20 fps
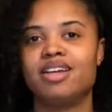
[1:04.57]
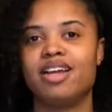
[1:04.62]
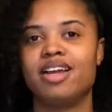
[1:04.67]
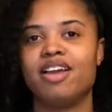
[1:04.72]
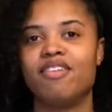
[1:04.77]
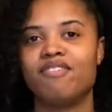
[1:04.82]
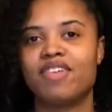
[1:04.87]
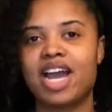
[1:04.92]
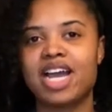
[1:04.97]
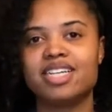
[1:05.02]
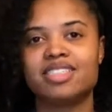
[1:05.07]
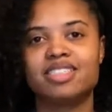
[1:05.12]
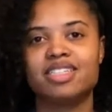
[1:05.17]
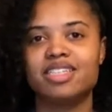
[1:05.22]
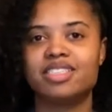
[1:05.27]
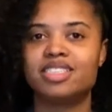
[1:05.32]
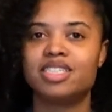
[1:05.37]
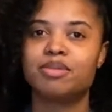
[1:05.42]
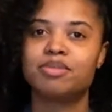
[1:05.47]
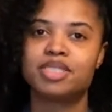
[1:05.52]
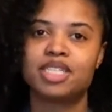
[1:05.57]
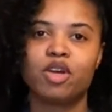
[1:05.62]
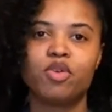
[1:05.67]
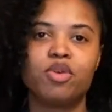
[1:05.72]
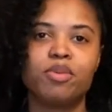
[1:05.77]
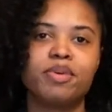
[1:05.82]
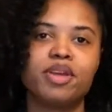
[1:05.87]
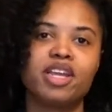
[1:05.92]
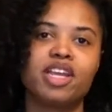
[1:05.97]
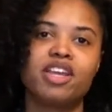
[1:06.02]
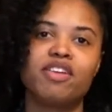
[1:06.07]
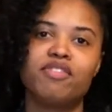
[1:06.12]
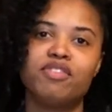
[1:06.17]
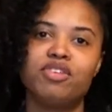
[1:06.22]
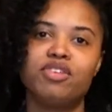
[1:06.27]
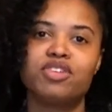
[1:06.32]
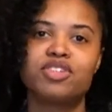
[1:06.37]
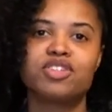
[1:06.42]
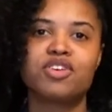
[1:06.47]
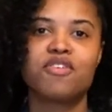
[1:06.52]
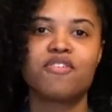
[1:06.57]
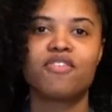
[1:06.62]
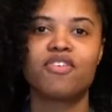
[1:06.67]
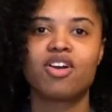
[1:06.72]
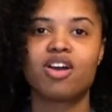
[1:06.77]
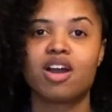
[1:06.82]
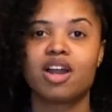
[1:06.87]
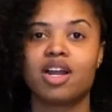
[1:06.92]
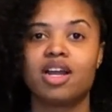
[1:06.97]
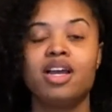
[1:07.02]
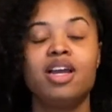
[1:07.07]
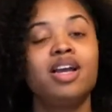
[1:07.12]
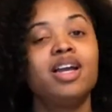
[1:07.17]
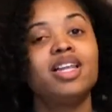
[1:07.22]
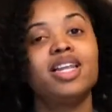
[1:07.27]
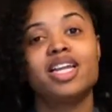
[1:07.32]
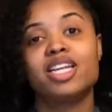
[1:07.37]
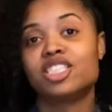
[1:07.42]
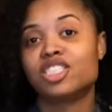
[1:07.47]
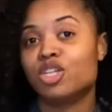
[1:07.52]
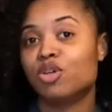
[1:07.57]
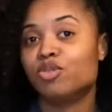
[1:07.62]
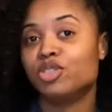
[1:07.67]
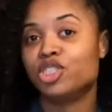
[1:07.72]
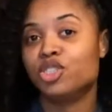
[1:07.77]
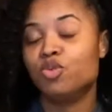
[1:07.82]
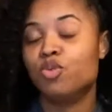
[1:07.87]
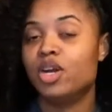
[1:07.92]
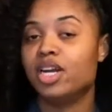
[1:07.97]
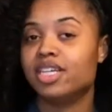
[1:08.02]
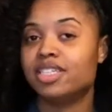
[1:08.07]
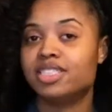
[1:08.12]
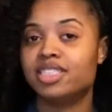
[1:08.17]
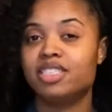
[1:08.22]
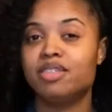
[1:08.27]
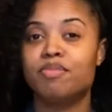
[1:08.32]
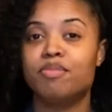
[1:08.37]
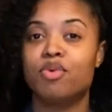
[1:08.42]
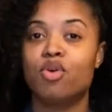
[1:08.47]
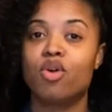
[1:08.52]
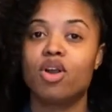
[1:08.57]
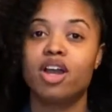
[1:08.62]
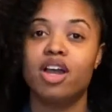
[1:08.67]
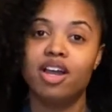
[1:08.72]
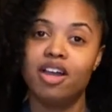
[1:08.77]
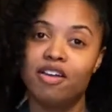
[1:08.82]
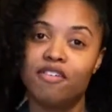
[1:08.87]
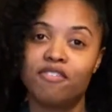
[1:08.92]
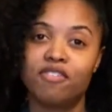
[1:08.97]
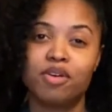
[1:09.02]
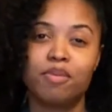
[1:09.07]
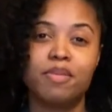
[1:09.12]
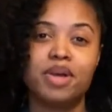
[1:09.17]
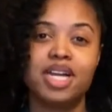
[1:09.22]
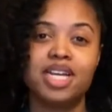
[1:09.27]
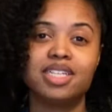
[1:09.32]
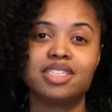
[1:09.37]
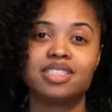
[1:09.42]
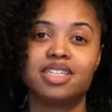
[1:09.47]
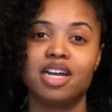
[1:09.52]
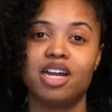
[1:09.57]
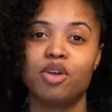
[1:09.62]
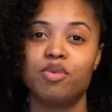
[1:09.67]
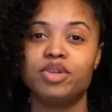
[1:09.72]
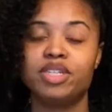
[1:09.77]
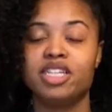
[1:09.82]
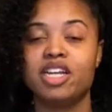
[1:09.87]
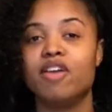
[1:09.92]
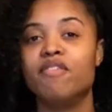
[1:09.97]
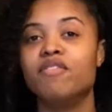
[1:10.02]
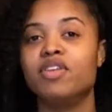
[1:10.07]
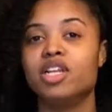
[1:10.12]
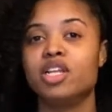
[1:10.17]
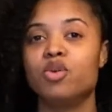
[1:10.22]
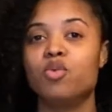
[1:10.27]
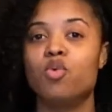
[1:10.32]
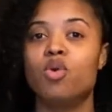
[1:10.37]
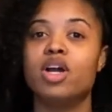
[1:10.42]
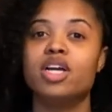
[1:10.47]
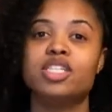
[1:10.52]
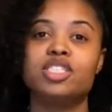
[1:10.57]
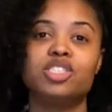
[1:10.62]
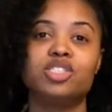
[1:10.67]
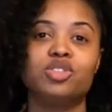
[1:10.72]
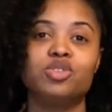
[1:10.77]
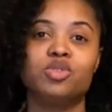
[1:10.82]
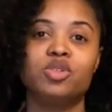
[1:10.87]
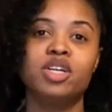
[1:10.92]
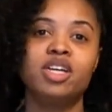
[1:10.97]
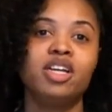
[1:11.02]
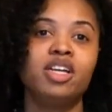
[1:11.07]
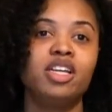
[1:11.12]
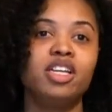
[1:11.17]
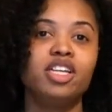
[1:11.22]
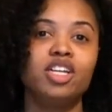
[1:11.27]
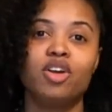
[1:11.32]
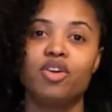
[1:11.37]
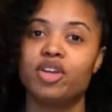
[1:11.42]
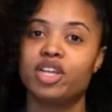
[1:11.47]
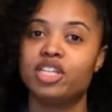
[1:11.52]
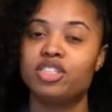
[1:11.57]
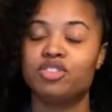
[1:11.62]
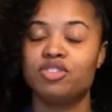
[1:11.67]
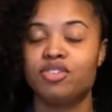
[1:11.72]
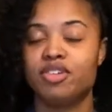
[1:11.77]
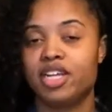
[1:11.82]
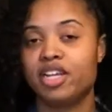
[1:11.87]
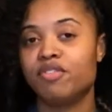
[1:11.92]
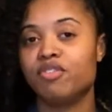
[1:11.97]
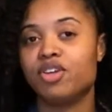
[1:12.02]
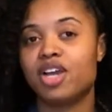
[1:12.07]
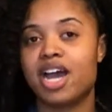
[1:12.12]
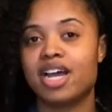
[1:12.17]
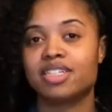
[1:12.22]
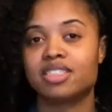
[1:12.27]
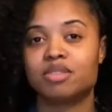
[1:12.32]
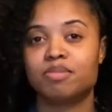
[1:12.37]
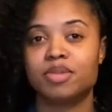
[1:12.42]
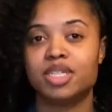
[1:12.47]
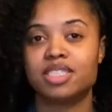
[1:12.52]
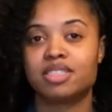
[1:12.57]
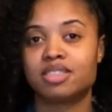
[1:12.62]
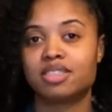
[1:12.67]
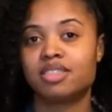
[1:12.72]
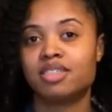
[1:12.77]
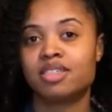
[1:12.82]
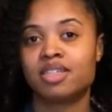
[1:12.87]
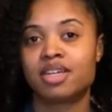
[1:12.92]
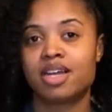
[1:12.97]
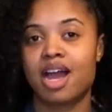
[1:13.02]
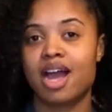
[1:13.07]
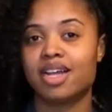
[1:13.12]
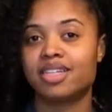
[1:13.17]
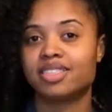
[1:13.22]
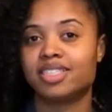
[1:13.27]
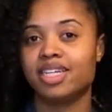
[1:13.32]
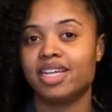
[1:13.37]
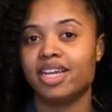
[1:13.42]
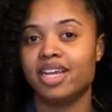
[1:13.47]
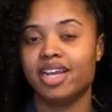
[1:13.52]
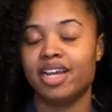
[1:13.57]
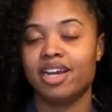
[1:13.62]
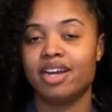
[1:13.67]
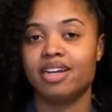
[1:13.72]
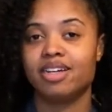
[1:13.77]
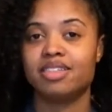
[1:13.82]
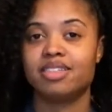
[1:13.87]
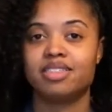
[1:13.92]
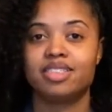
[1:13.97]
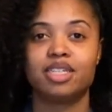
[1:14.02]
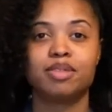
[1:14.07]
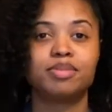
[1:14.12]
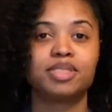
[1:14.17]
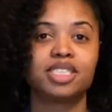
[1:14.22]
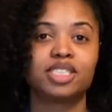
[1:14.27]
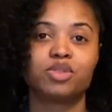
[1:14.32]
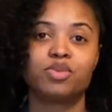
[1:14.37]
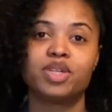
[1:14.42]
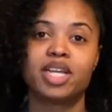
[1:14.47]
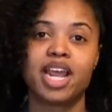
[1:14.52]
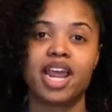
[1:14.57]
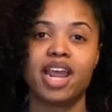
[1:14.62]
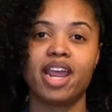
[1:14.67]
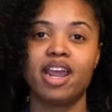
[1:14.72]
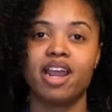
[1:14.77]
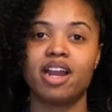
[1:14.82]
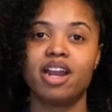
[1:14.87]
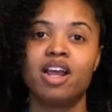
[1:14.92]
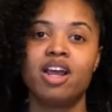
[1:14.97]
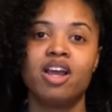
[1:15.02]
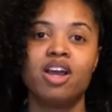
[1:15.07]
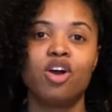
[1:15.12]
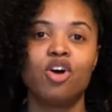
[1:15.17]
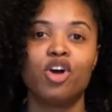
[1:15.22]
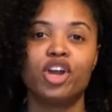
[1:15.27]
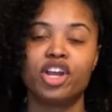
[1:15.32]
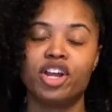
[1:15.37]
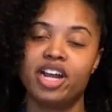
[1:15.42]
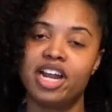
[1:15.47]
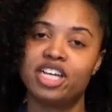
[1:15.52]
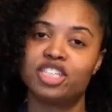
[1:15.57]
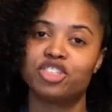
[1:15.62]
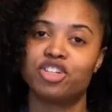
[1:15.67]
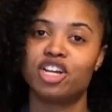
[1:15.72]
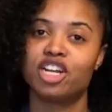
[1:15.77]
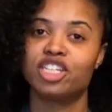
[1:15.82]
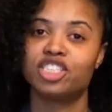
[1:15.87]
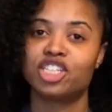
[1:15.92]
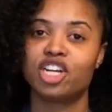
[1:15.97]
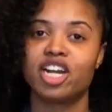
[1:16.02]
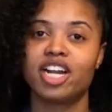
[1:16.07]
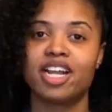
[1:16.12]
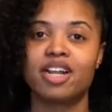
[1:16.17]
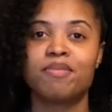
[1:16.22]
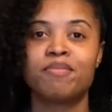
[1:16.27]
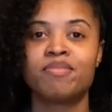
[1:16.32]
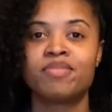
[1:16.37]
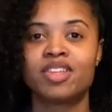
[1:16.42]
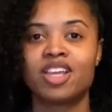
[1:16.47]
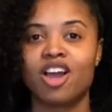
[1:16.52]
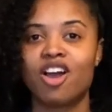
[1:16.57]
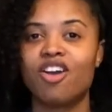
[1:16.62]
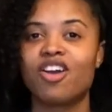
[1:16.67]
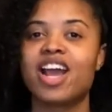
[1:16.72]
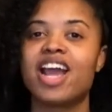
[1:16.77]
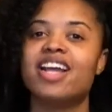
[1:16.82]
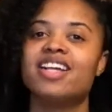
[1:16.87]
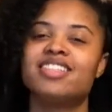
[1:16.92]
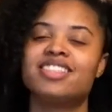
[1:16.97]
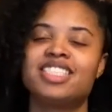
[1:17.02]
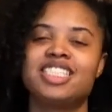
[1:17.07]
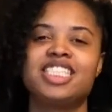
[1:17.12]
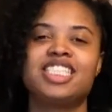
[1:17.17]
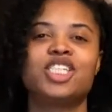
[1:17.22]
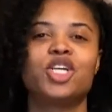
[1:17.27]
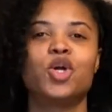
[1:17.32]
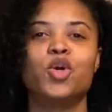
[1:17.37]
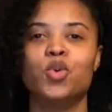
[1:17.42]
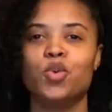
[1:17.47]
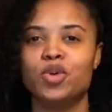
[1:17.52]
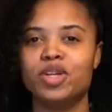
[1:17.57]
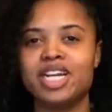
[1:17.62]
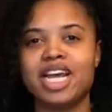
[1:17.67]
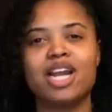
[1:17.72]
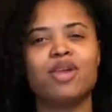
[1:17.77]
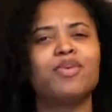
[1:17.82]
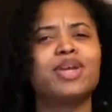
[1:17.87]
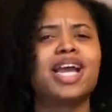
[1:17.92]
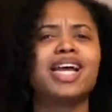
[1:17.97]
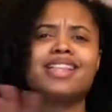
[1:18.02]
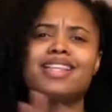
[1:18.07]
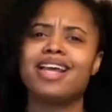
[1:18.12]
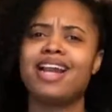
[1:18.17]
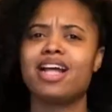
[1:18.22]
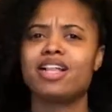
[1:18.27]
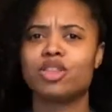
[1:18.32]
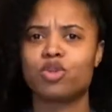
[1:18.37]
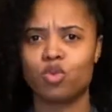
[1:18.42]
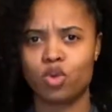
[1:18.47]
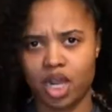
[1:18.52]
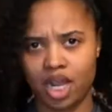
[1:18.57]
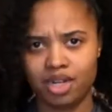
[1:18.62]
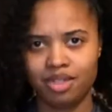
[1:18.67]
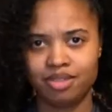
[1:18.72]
advice and the tips that we've been giving you so far. Let us know what you want to see more of from us. We definitely want to, give you guys as much content and tips as we can on your natural hair journey. Okay, cool. Now that we got that out the way.